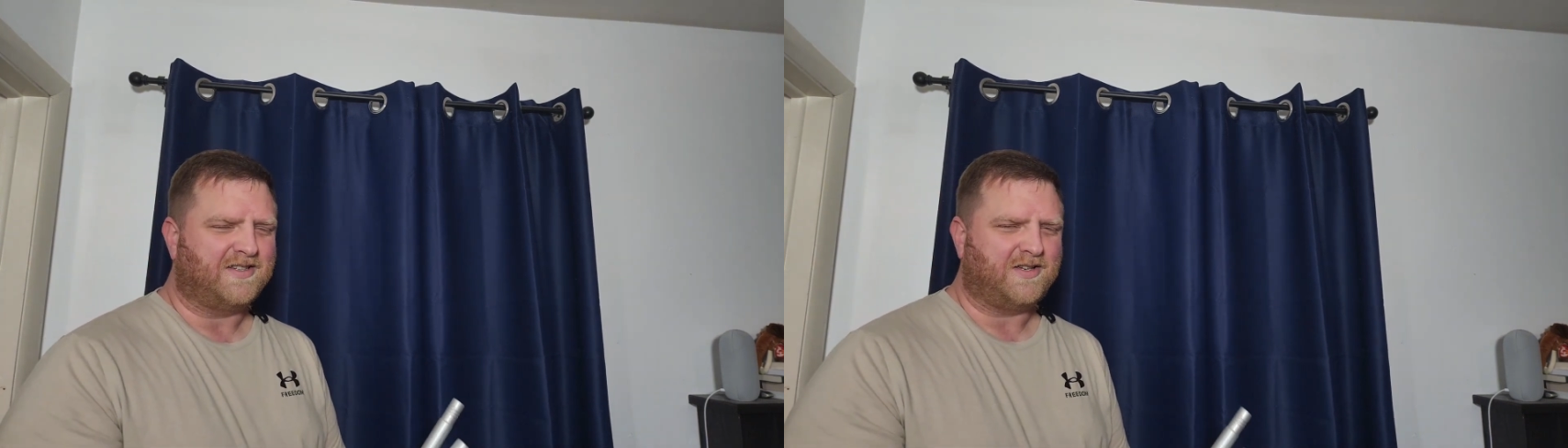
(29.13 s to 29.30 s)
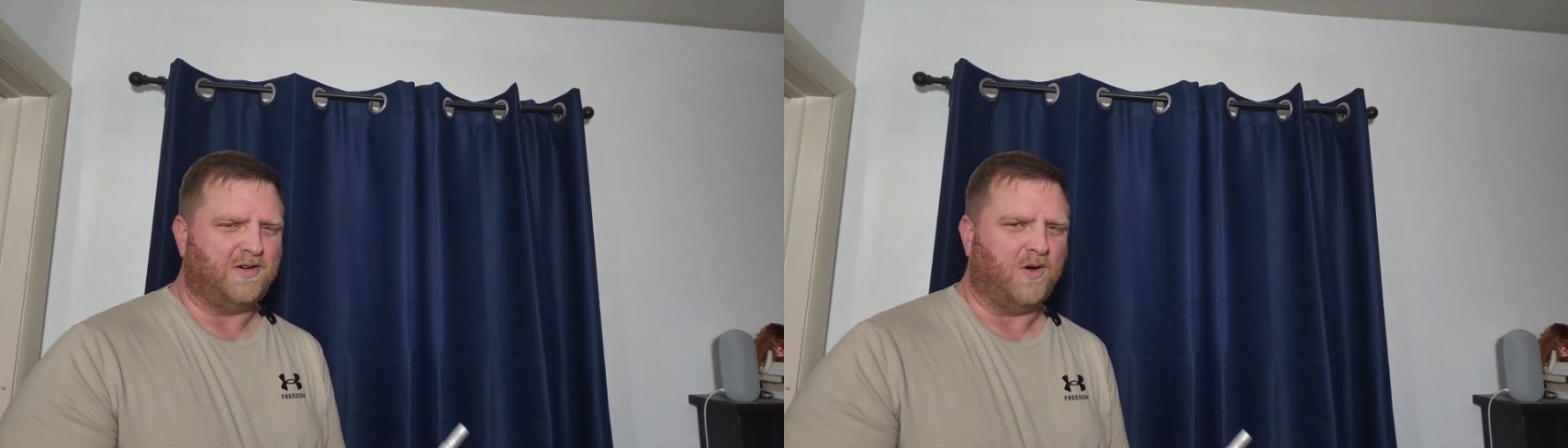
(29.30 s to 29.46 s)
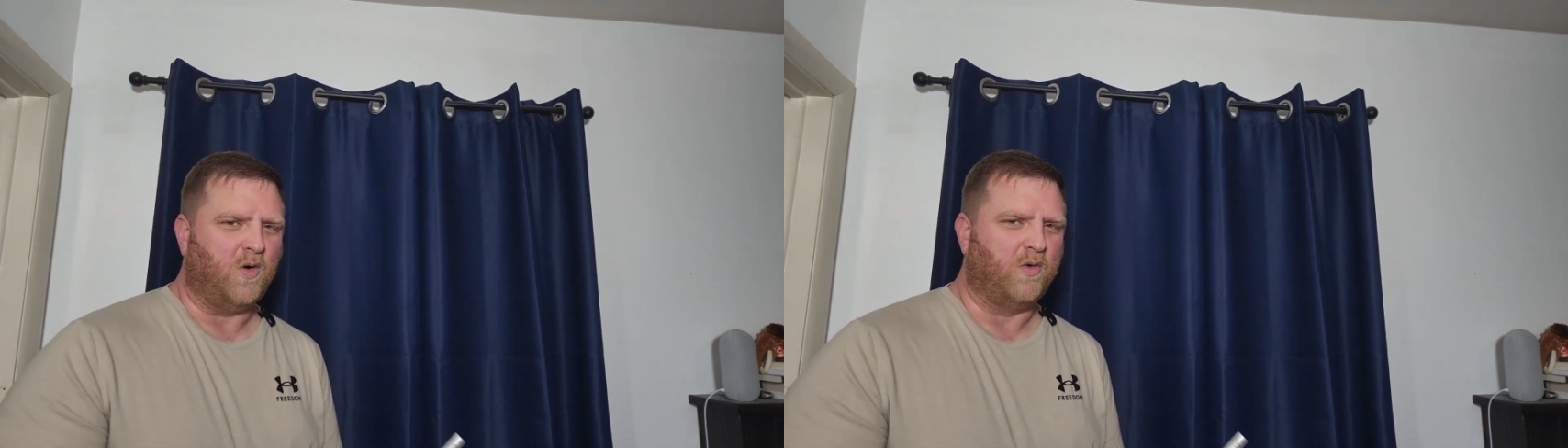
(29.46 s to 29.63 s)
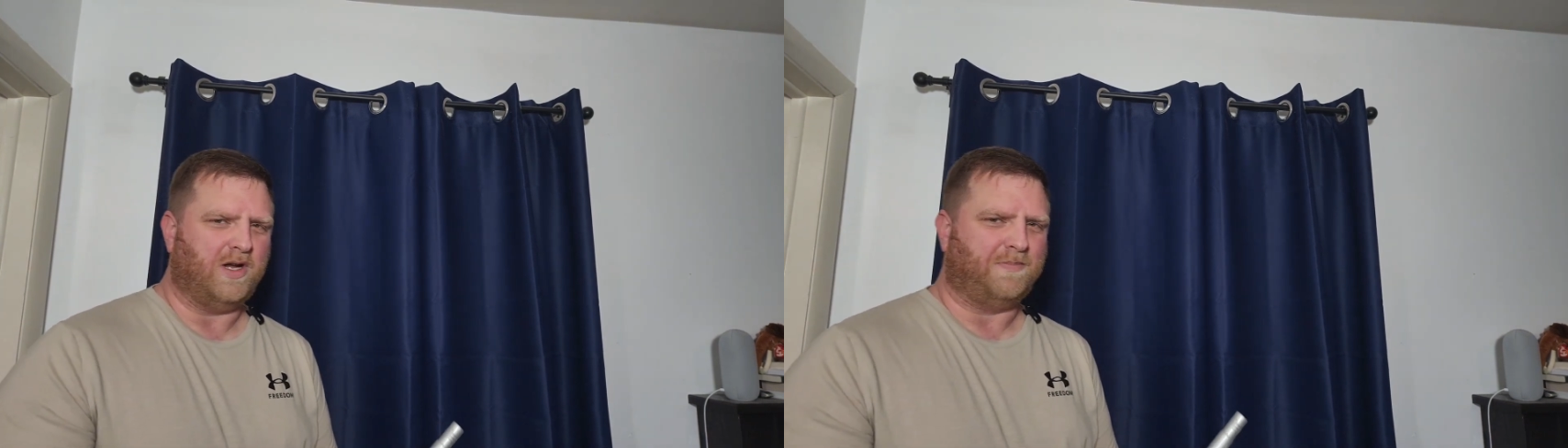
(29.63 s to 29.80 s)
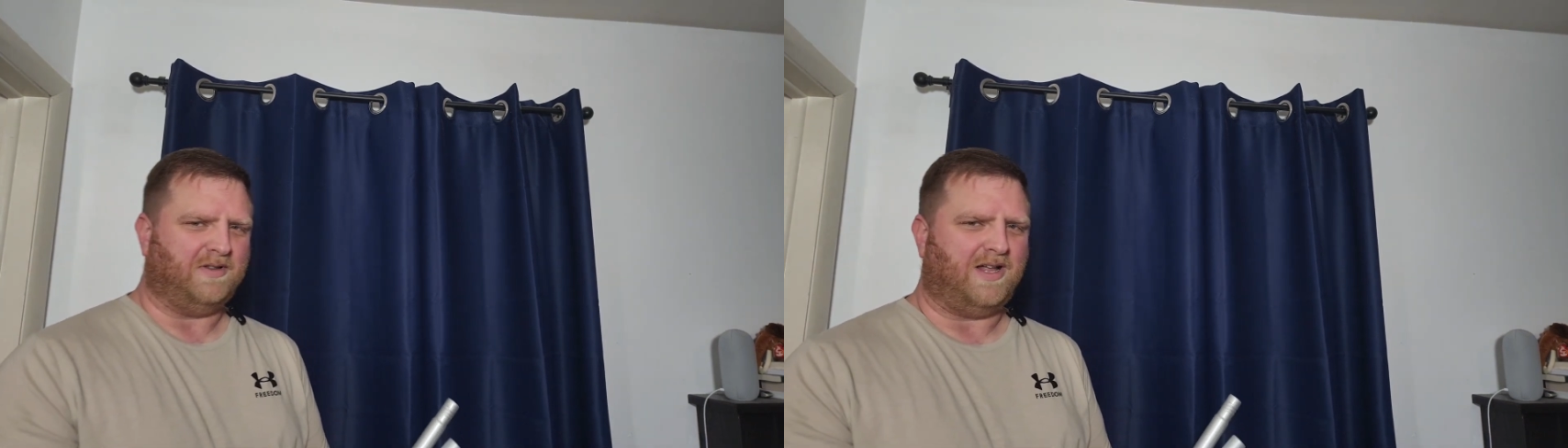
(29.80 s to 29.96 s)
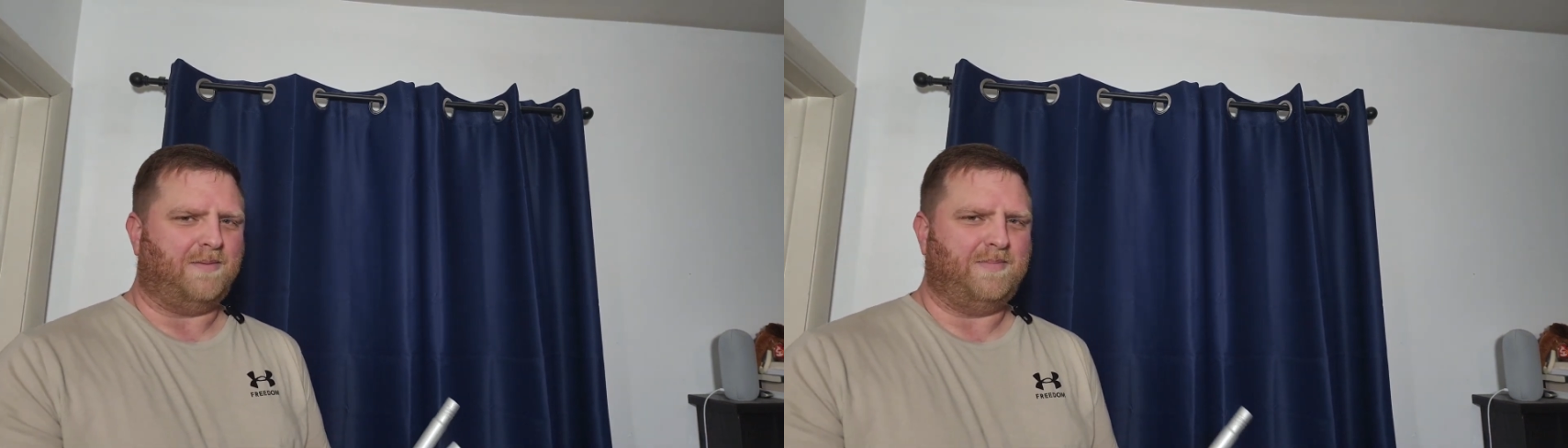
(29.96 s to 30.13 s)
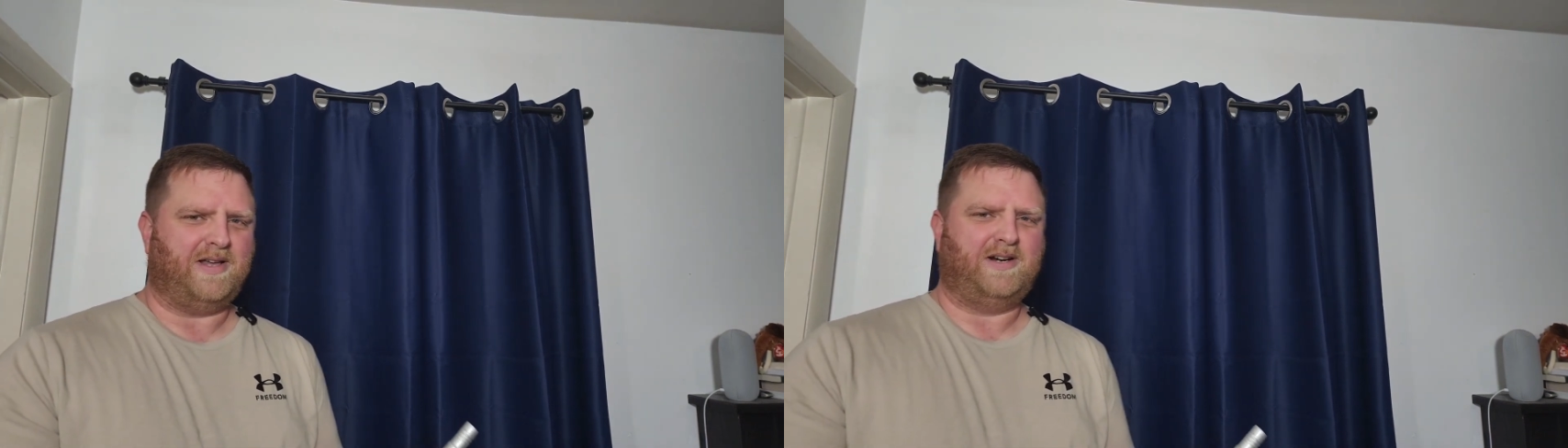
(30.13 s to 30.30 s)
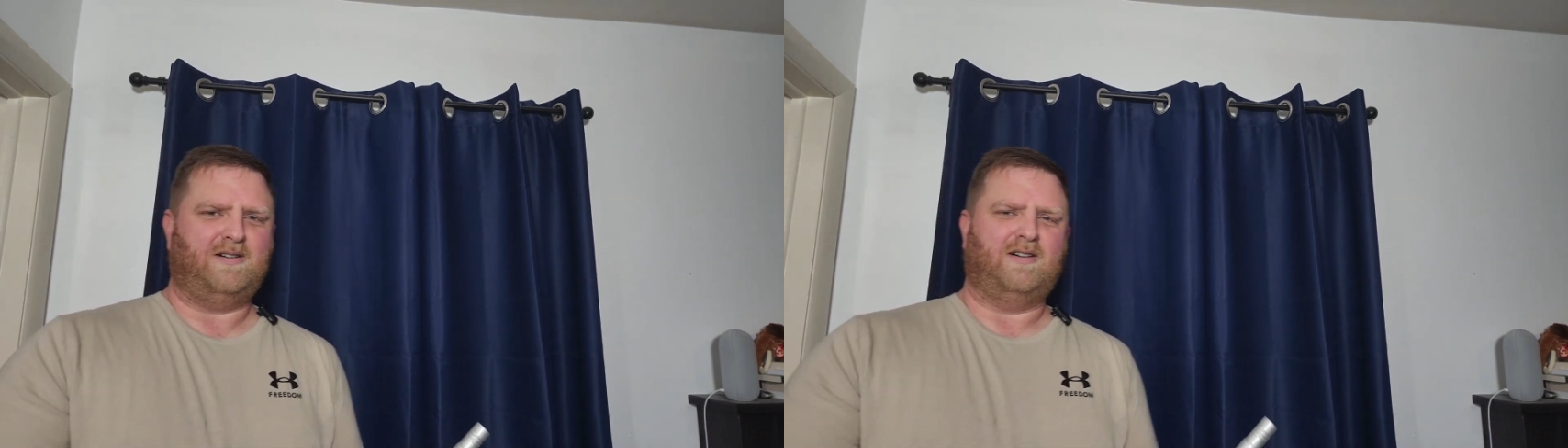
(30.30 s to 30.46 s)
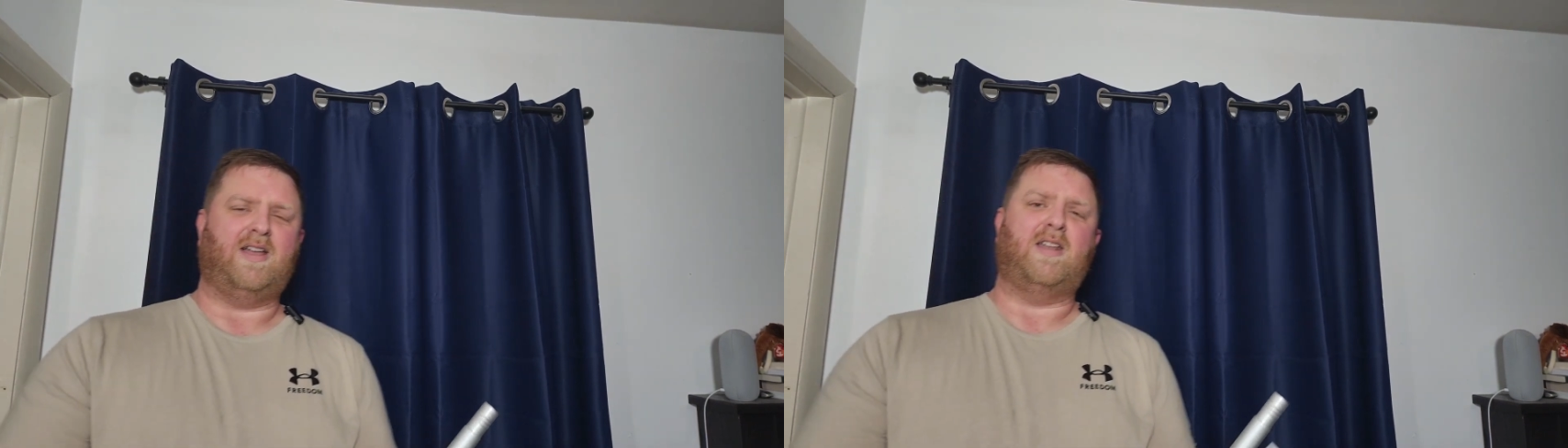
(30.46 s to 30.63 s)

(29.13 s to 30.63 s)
it's going to hold up a lot better